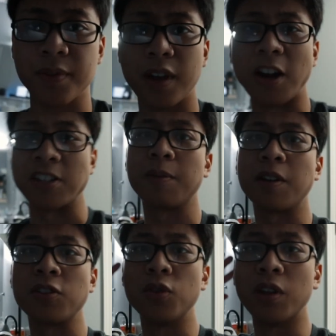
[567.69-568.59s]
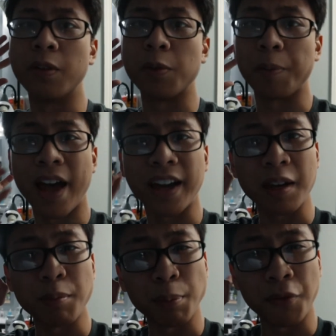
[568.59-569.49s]
Alright, so I'm about to do a little bit of
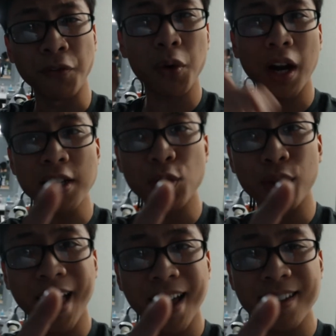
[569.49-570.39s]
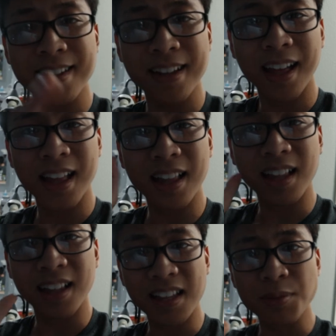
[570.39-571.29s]
packing, but before I do that,
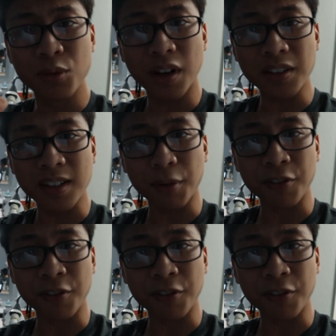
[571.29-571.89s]
let's move on to number